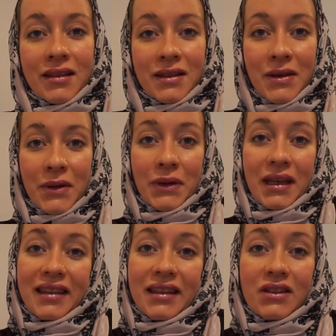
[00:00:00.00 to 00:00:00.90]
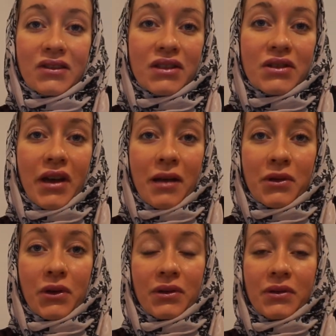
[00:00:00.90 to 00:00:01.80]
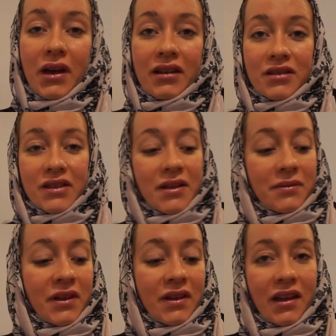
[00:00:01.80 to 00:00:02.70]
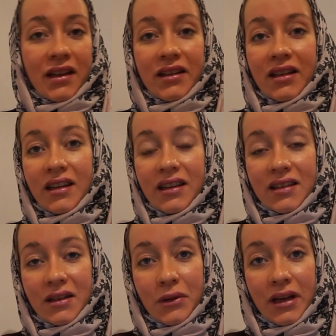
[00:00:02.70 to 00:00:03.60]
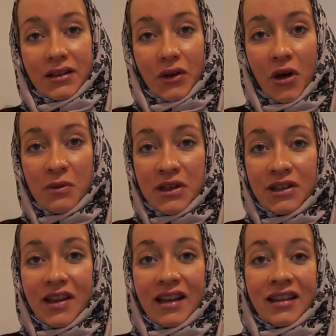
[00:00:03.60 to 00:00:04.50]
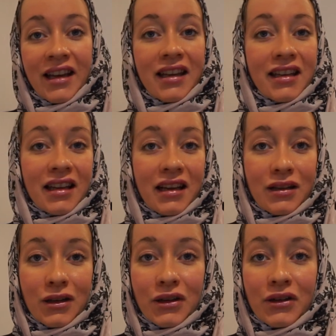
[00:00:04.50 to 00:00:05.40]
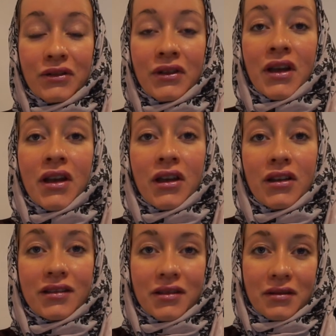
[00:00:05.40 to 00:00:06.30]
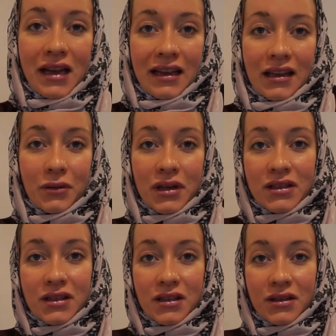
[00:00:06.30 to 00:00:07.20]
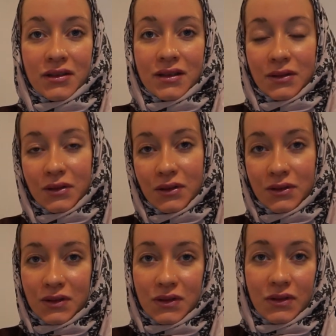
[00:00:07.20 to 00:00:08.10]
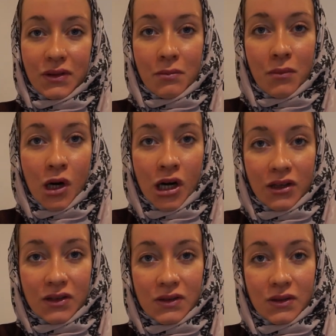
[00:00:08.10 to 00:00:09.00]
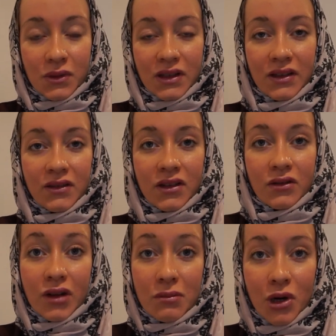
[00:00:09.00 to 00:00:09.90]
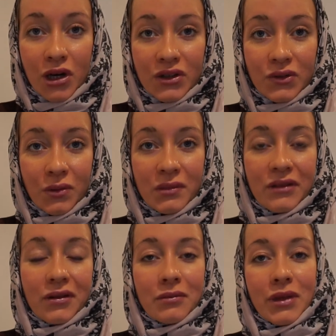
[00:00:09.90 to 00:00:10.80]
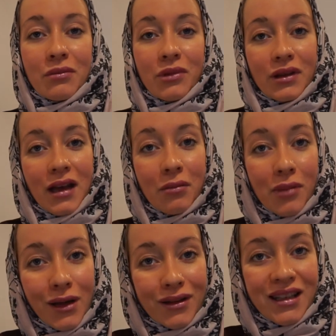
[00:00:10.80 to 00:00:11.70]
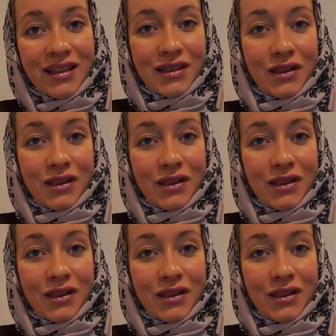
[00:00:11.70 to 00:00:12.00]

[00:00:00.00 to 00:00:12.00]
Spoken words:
So in this video I'm going to address something that I think is quite common, and I'm getting a lot of, like questions or just marks or whatever, remarks from different people about this,